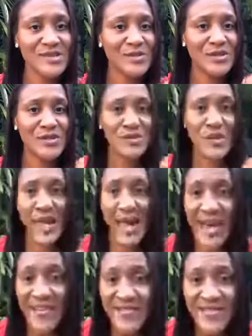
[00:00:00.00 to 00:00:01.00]
I'm going to do
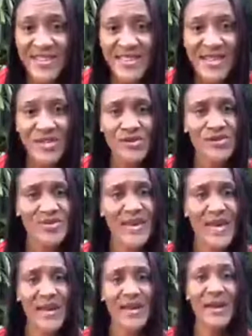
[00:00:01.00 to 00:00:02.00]
everything you
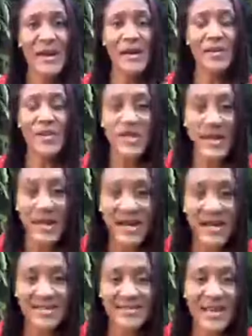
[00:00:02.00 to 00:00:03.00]
say
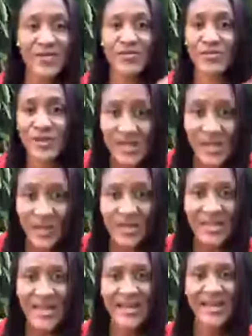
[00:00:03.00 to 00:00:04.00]
because I really want to
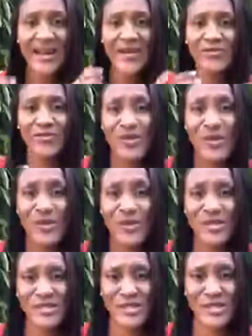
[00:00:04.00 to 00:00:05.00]
get it. I really
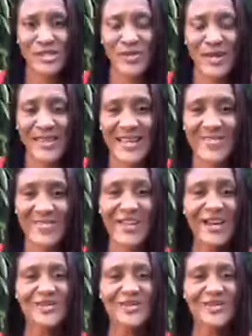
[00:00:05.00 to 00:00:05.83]
want to change my life.